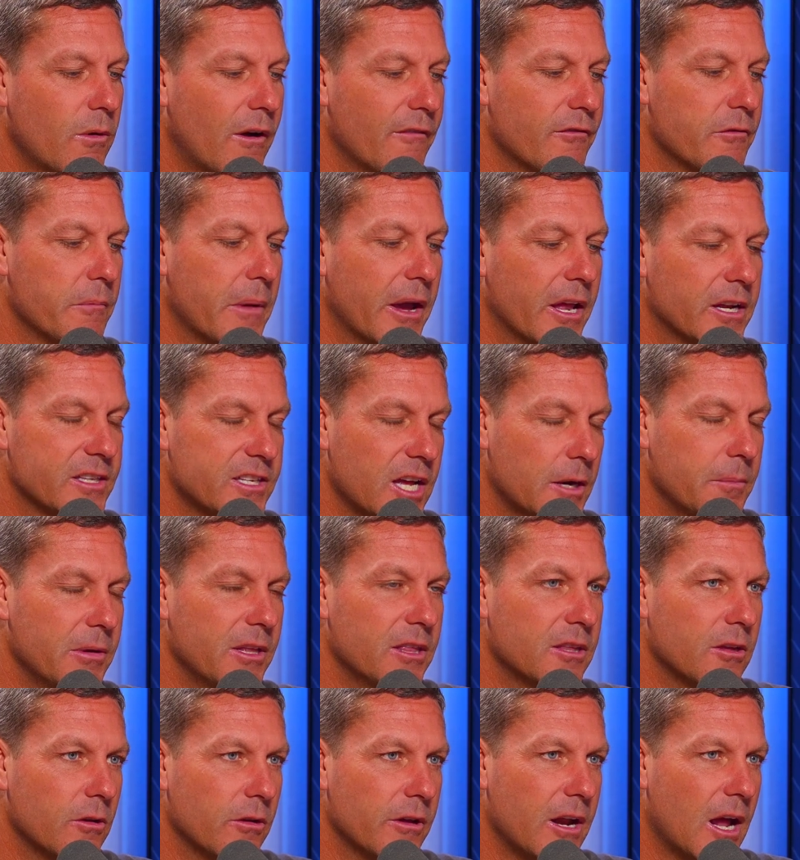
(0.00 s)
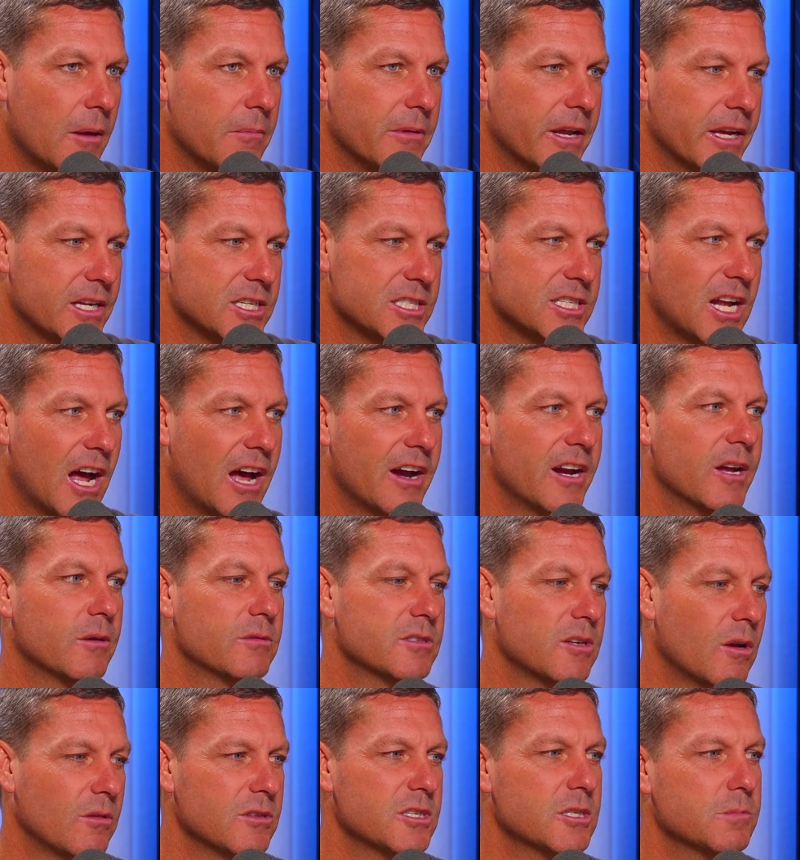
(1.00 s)
one for me. It's going to be third up next start. Now, it
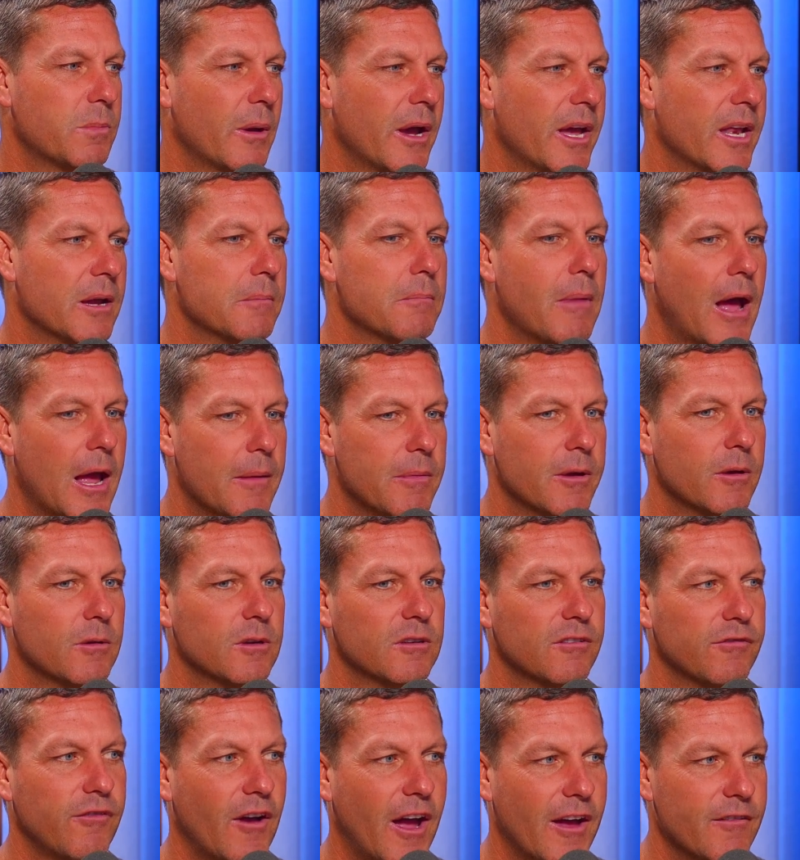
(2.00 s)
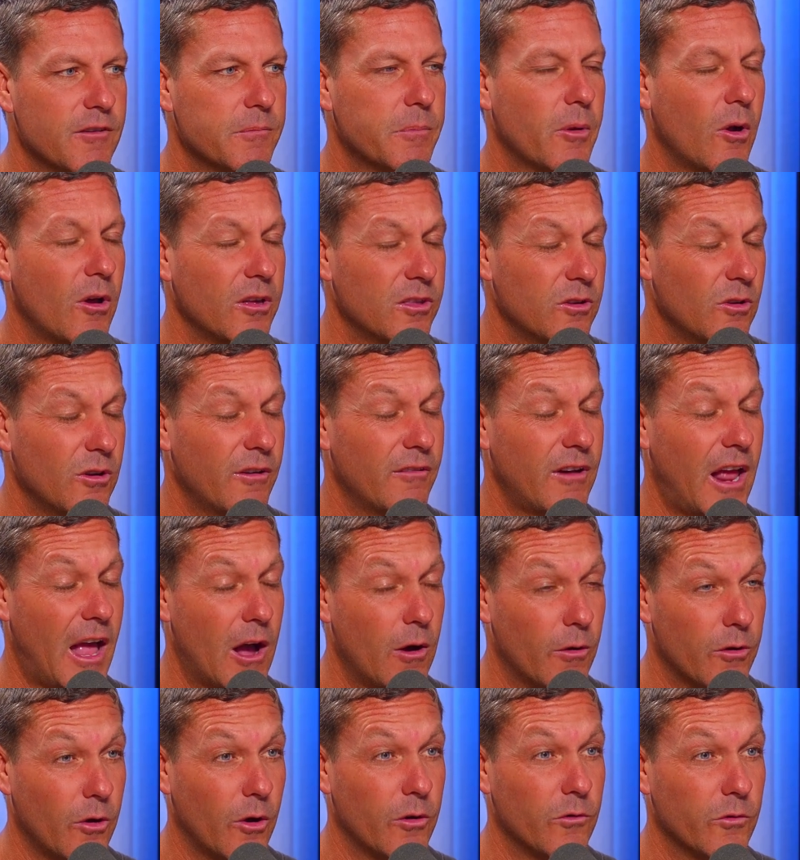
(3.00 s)
was on speed and maybe it was favoured, but I thought it
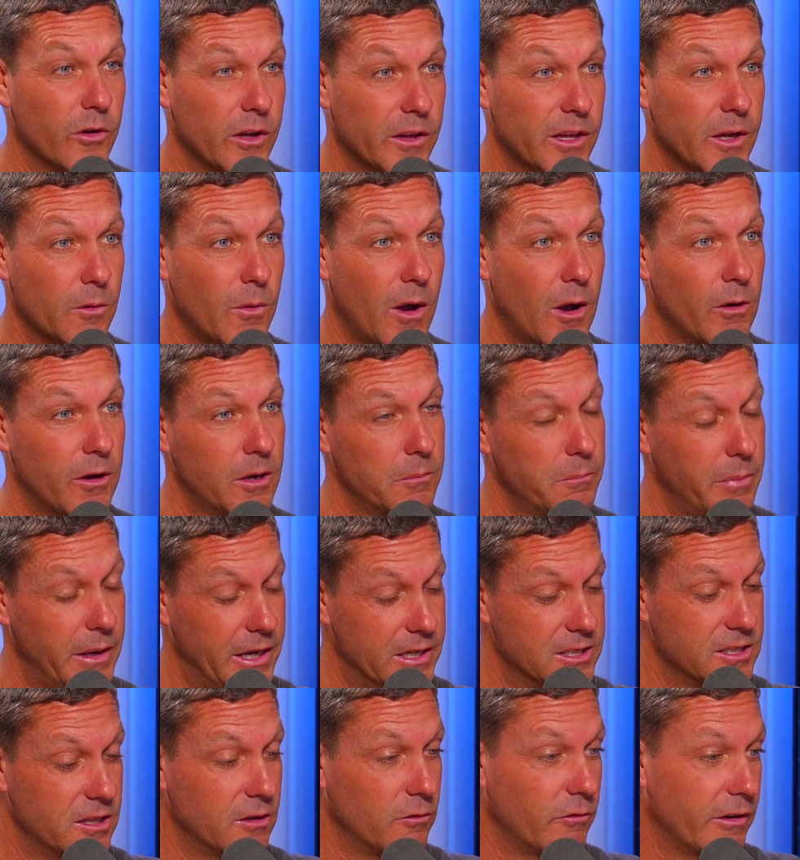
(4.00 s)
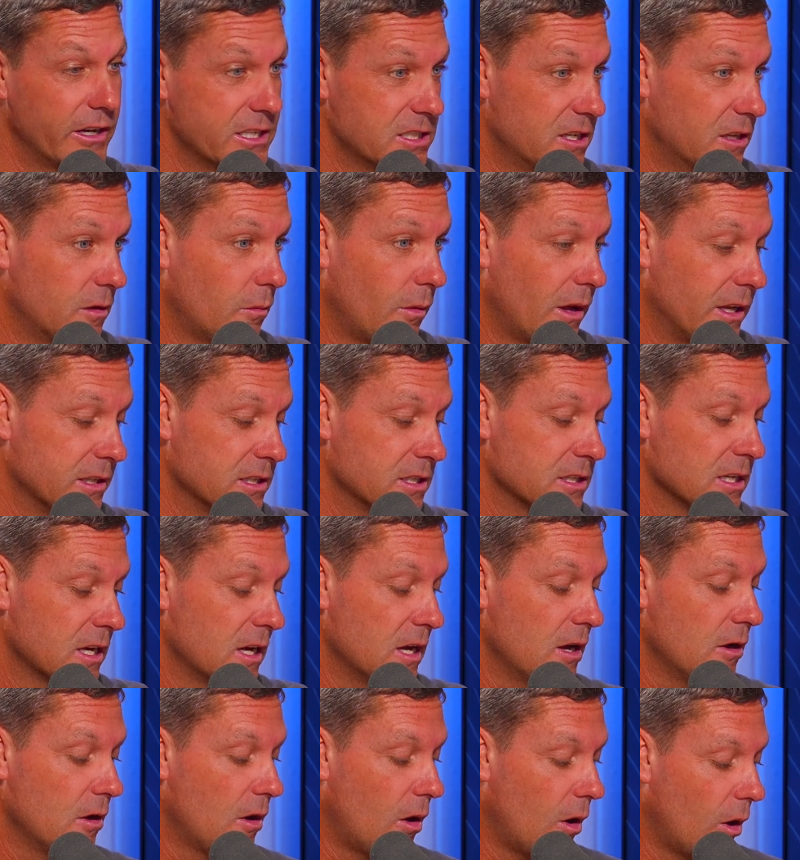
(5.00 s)
held on really well compared to the rest of the ones
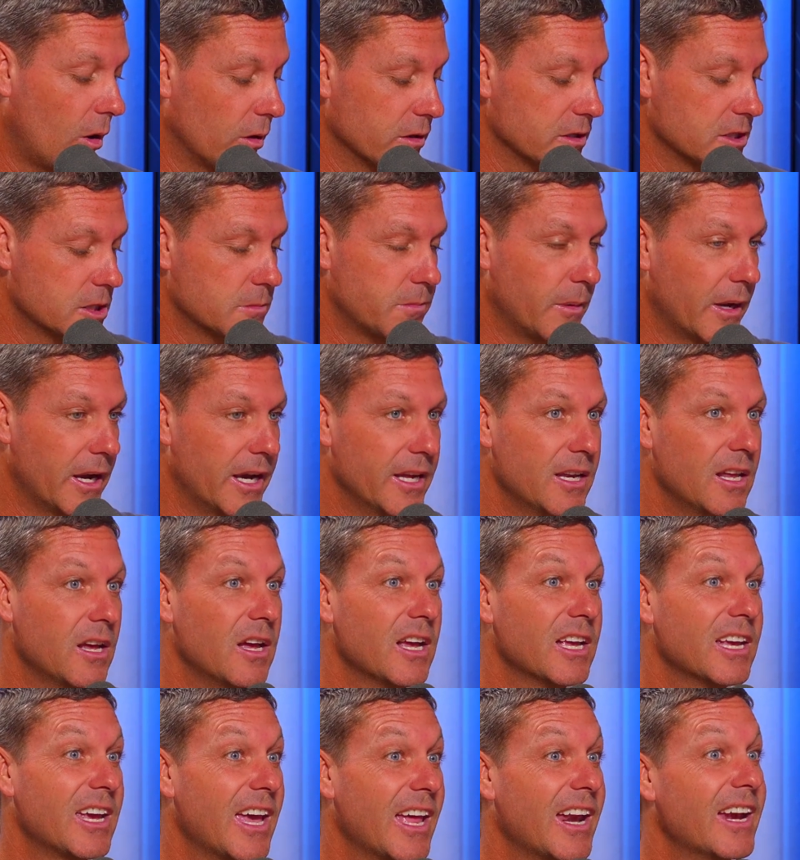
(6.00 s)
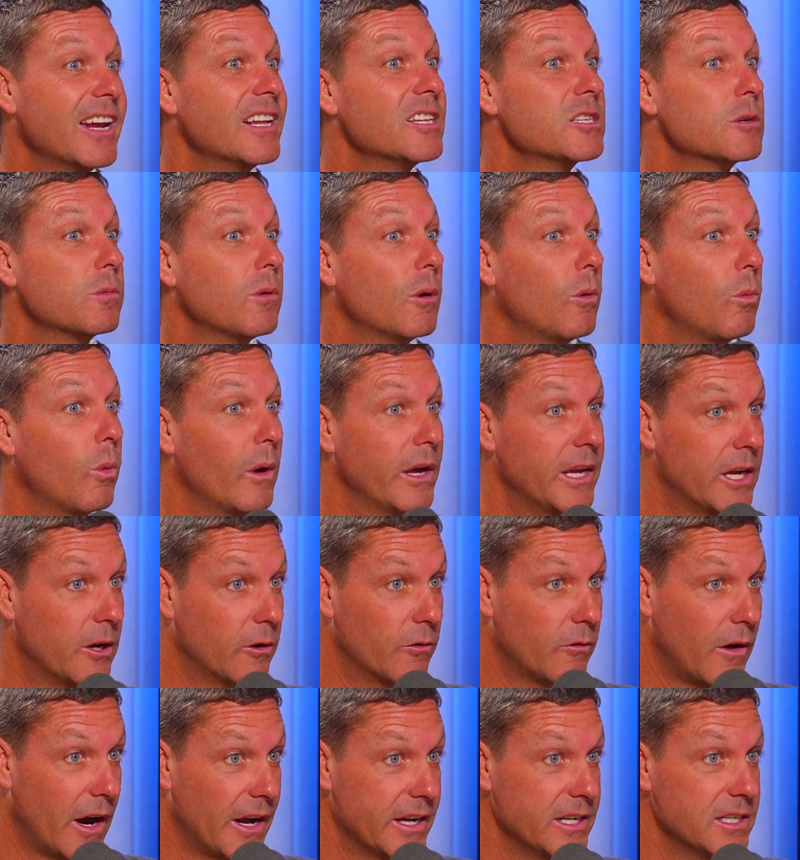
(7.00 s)
on speed. Get it into a weaker
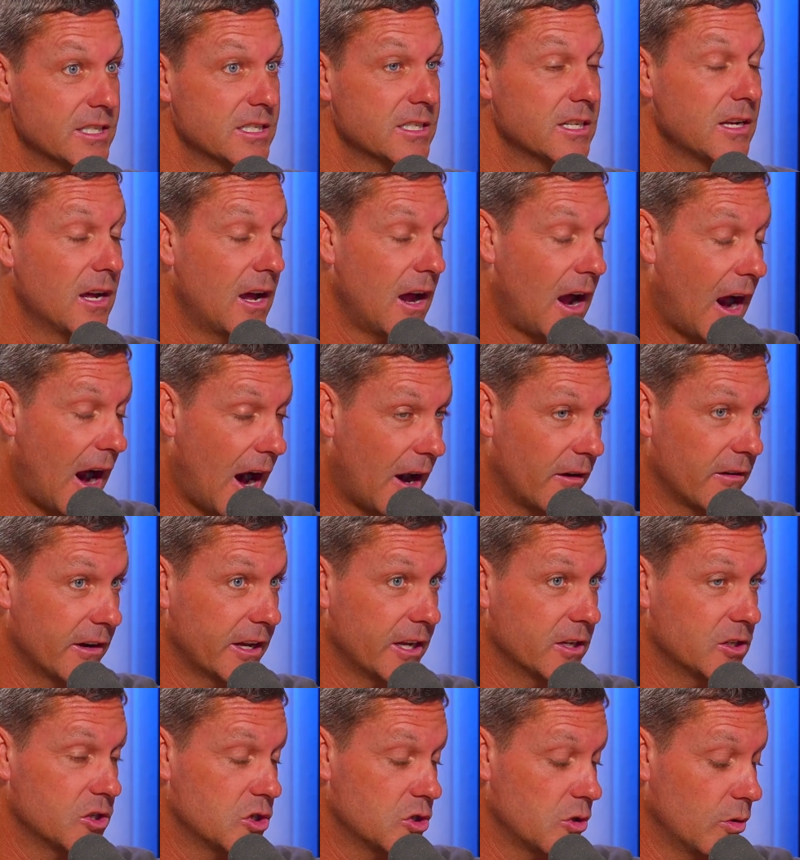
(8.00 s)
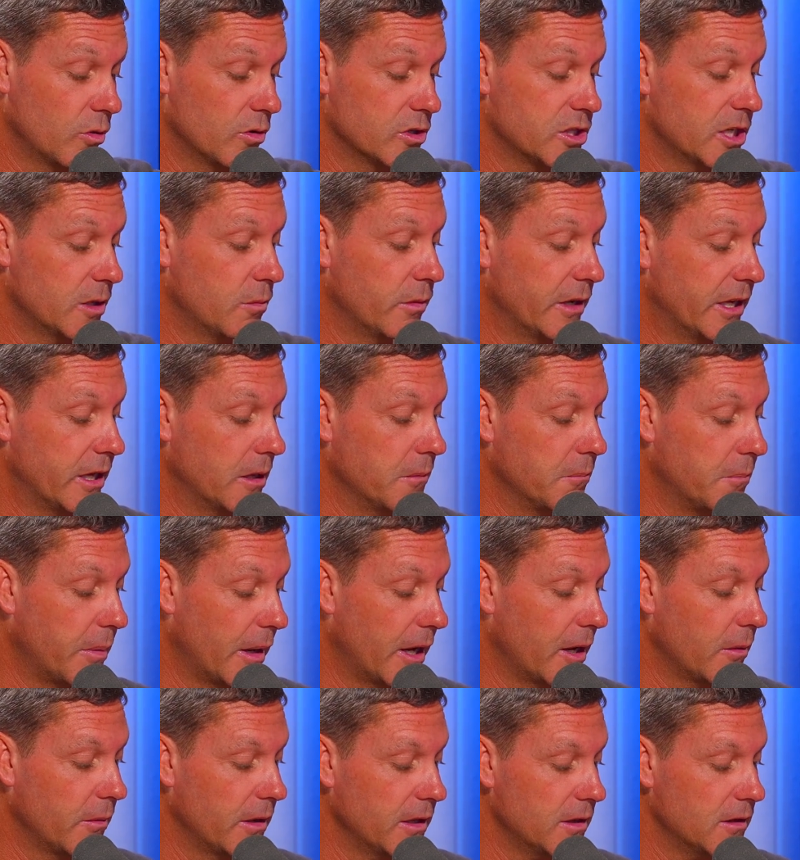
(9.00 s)
race. Hurricane Georgie we can
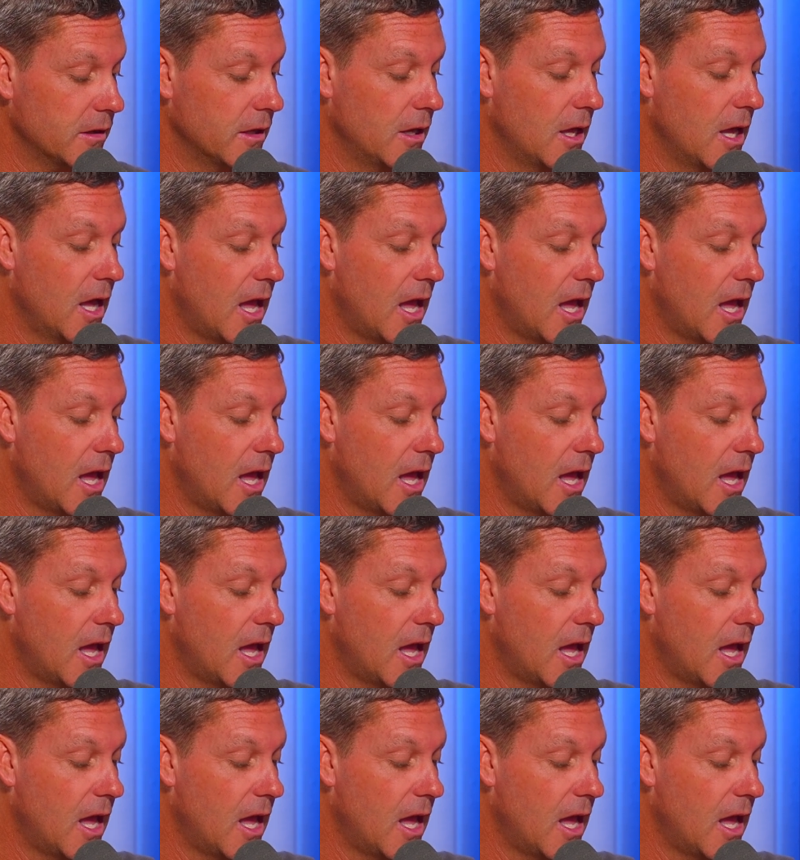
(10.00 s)
be with.